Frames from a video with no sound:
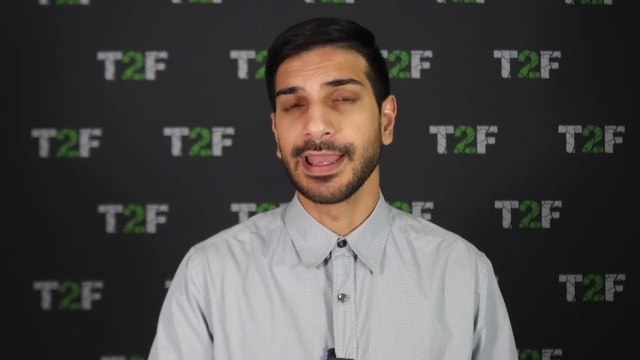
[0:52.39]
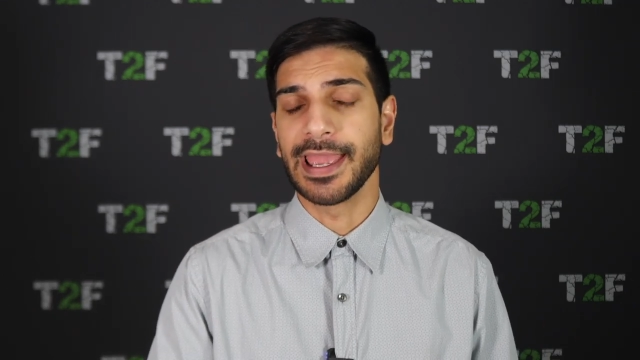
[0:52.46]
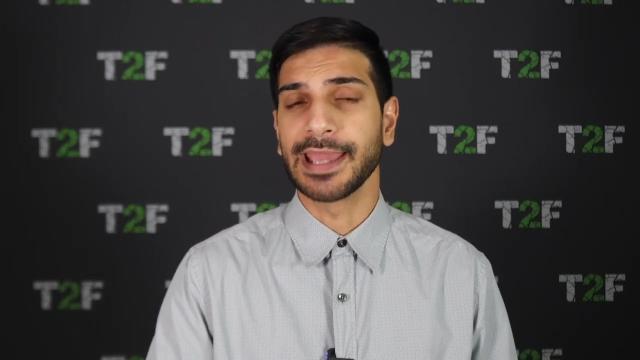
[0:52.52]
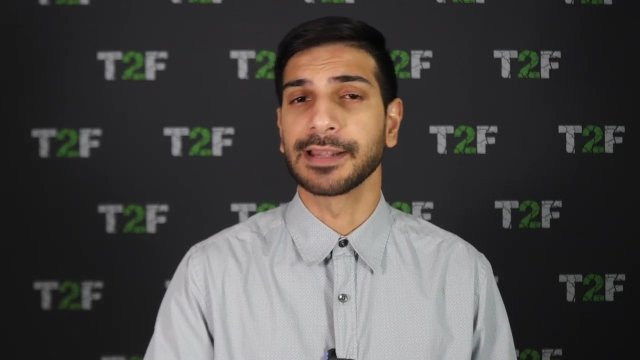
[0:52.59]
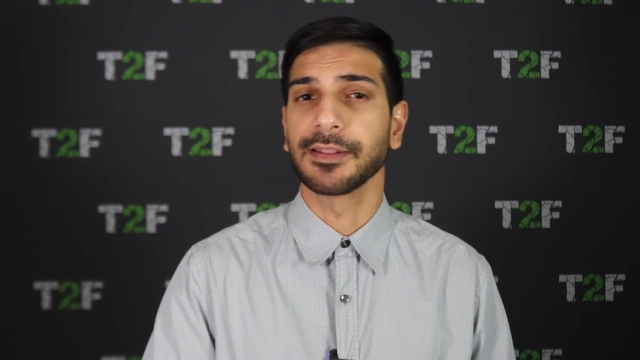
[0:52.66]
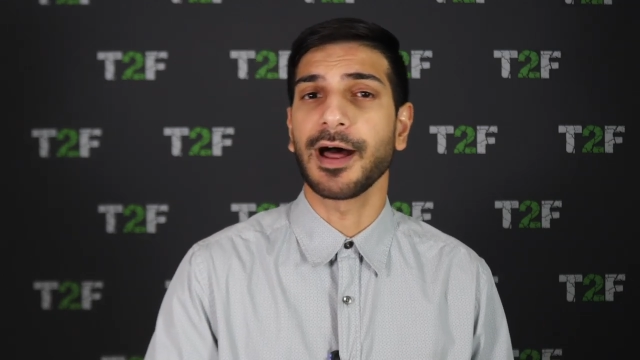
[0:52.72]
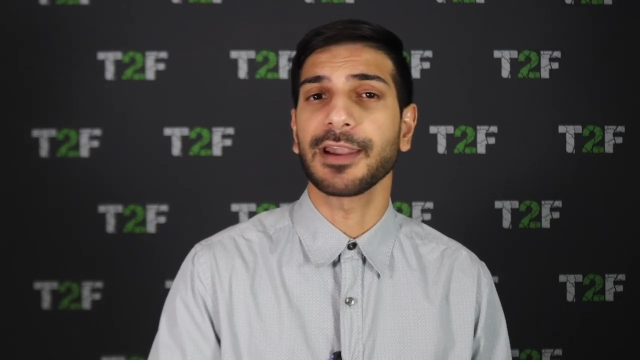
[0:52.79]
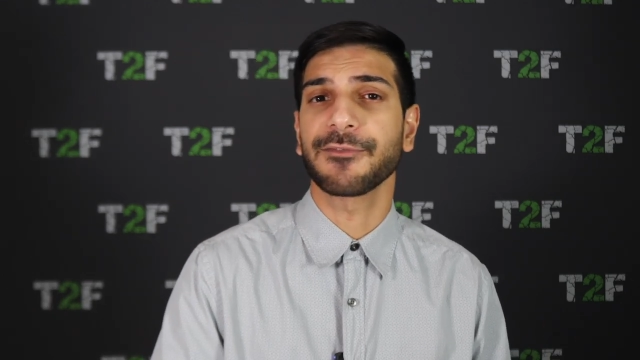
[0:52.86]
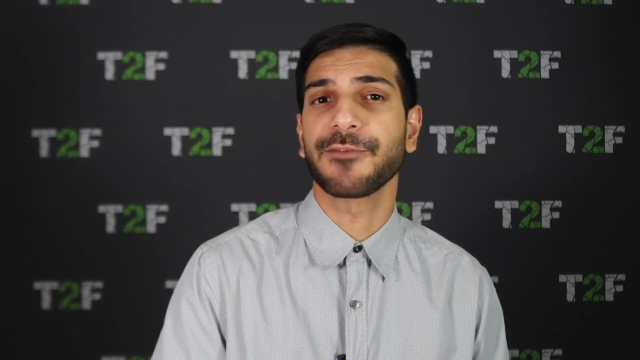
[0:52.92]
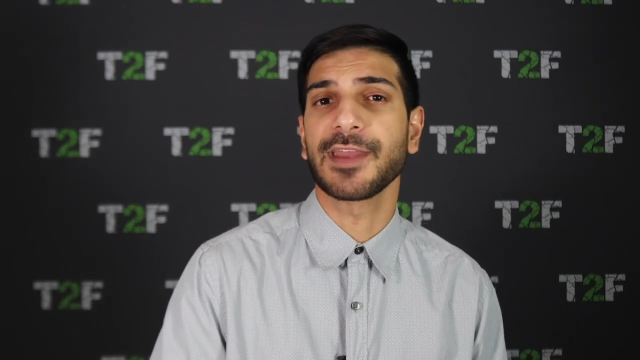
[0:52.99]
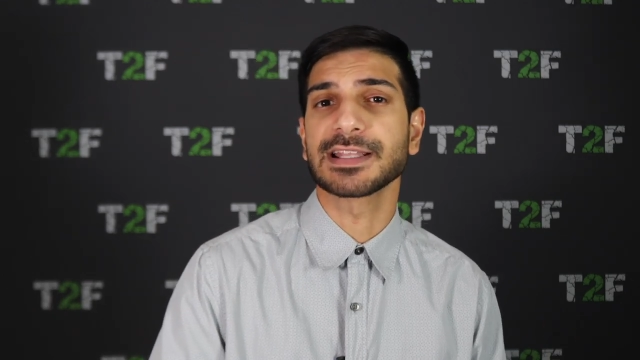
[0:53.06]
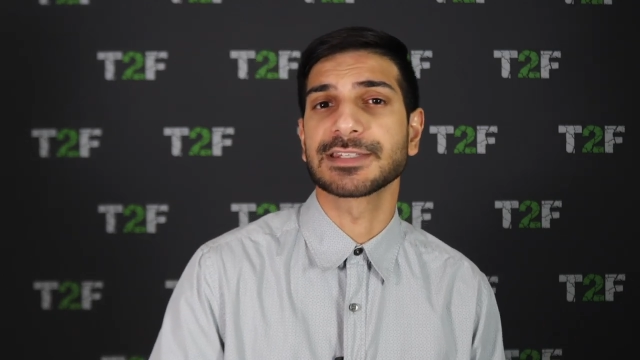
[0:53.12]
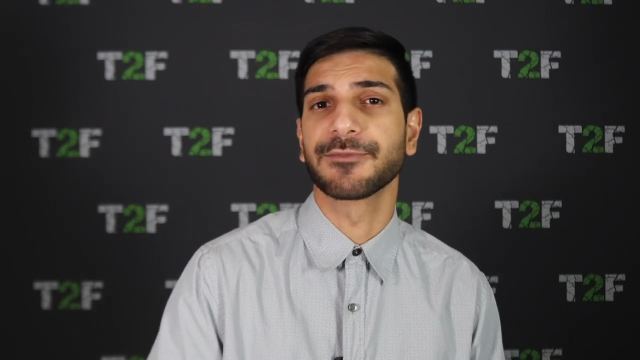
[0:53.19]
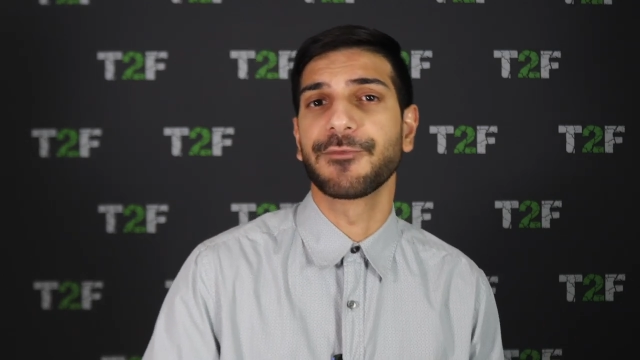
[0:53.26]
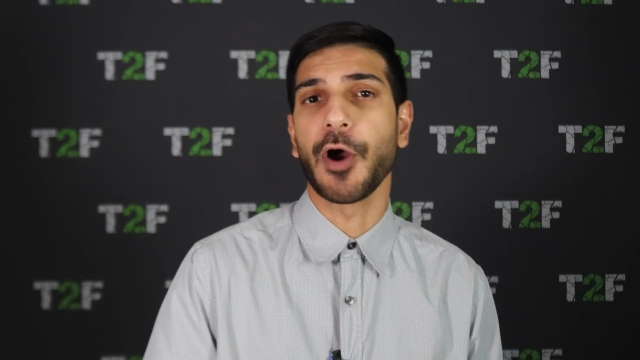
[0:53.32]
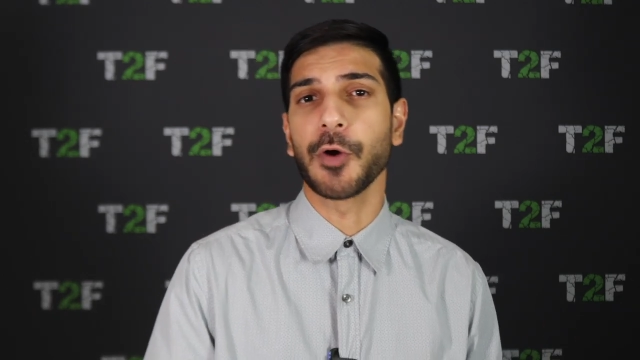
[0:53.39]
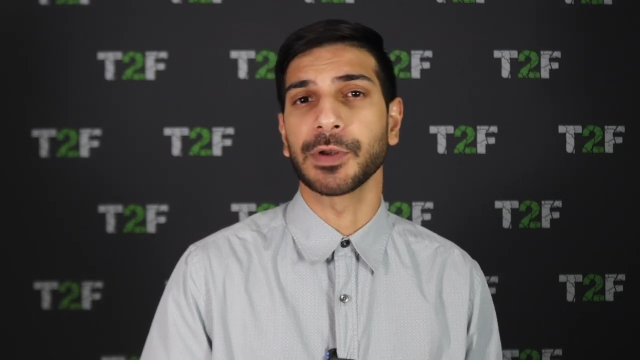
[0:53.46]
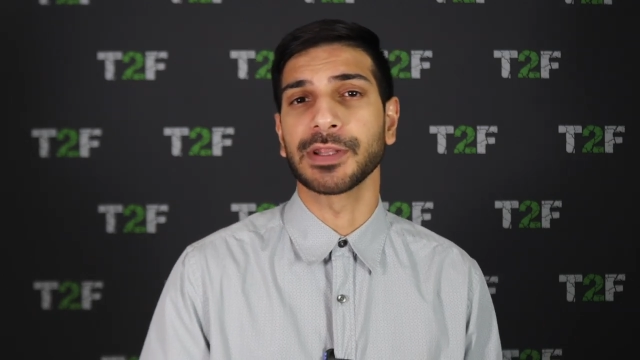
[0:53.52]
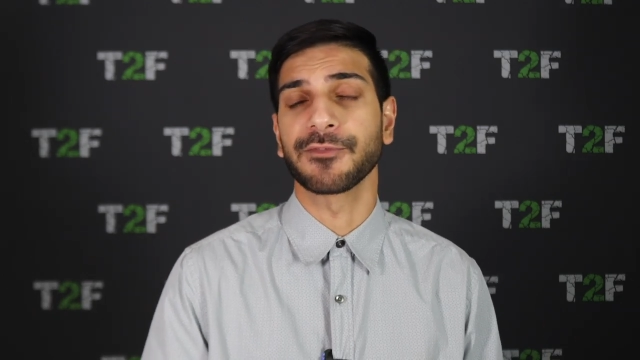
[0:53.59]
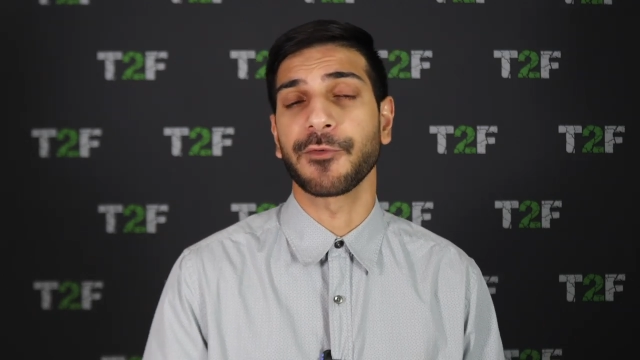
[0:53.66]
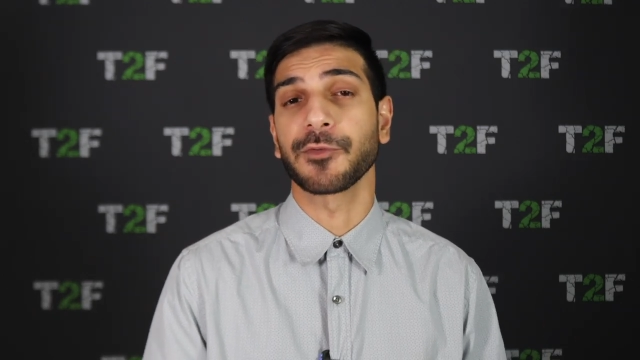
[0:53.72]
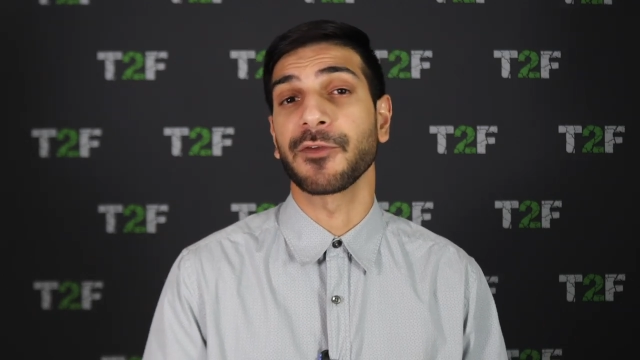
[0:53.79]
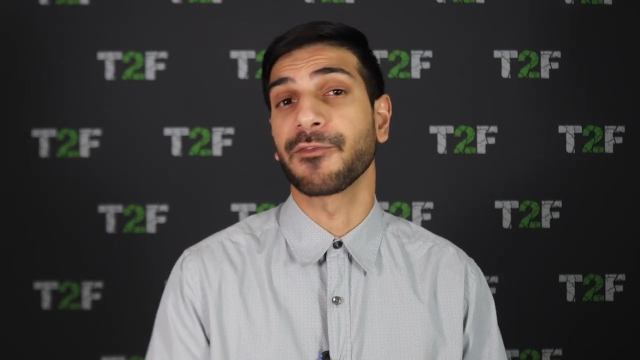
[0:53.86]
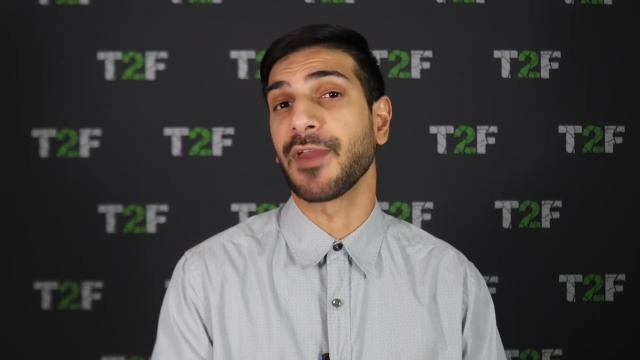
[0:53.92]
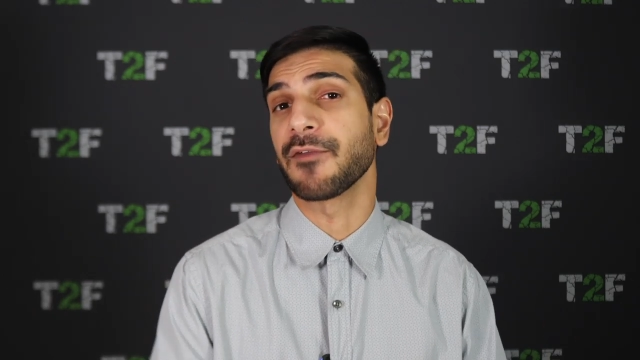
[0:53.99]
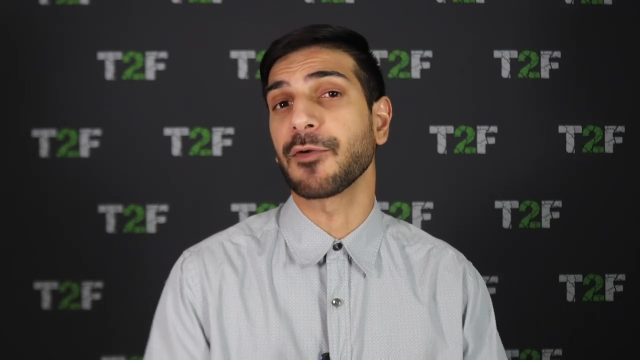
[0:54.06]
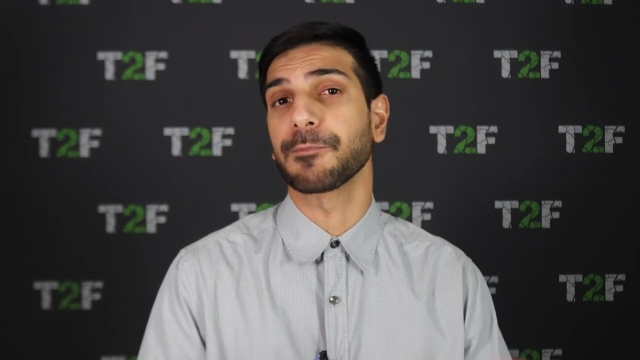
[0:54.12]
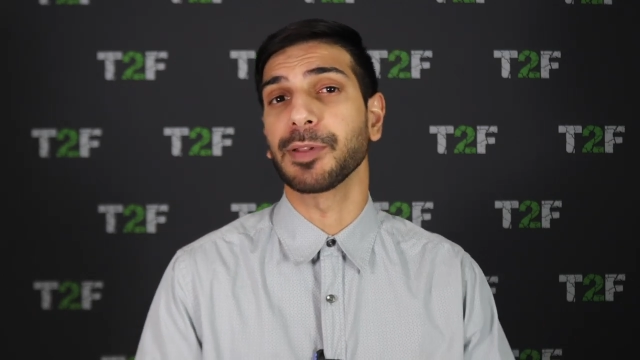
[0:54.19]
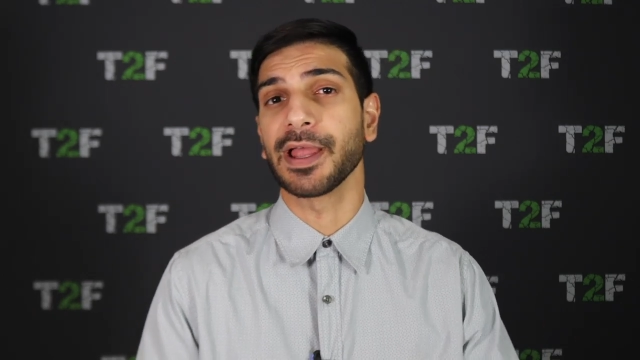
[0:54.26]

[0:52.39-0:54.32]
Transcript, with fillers: and a lot of fans voted for the favorite